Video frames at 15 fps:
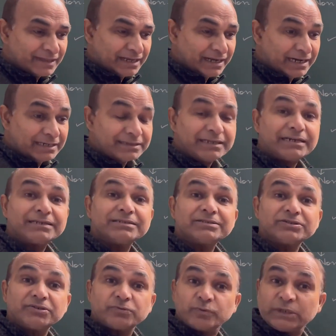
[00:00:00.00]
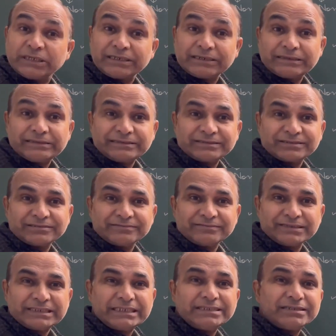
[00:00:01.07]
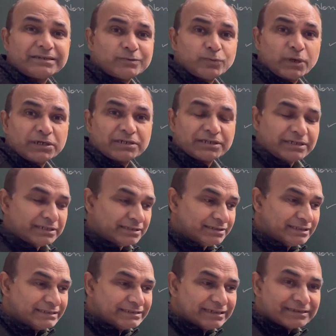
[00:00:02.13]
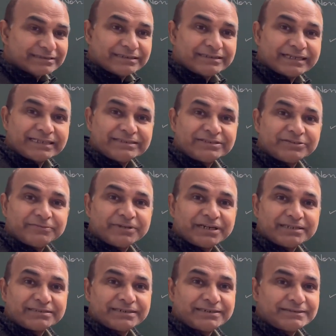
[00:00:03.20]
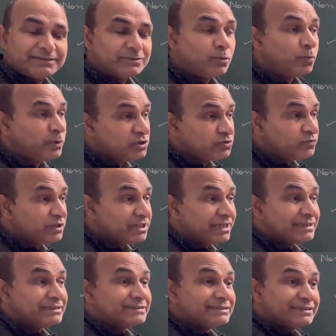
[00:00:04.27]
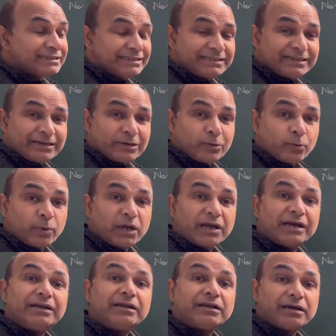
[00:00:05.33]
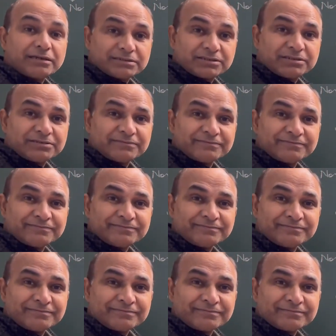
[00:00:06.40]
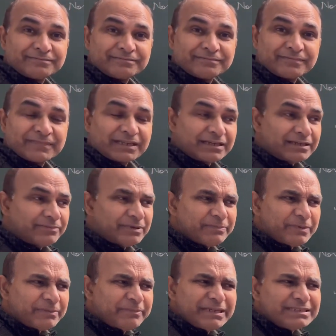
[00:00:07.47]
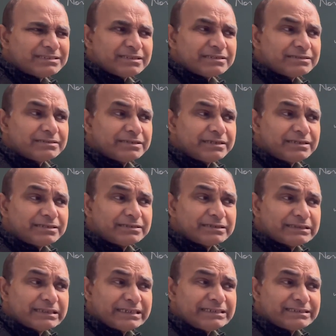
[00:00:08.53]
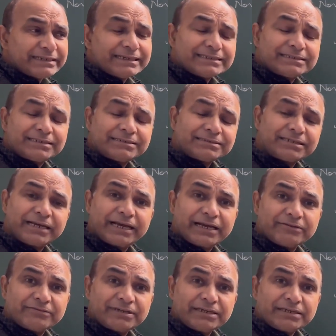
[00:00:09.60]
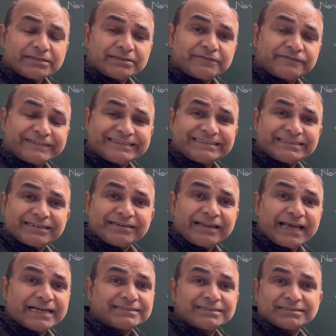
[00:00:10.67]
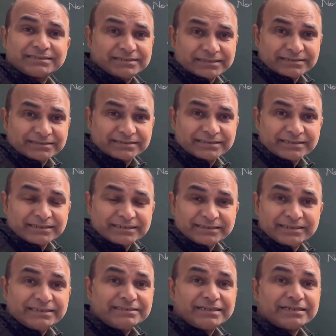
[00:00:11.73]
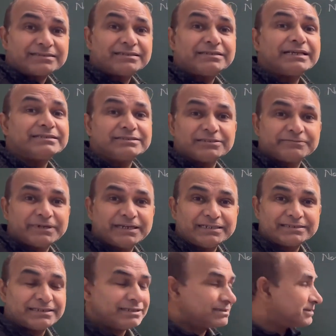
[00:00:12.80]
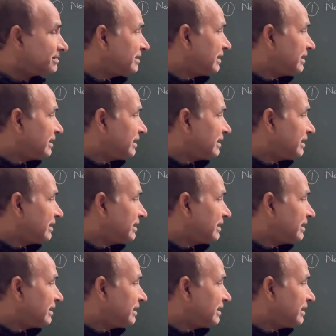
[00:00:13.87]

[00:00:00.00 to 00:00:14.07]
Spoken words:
and that is your vehicles. These are what? These are the tangible assets which we can see, we can touch. It means these assets have the physical existence. These are the tangible assets,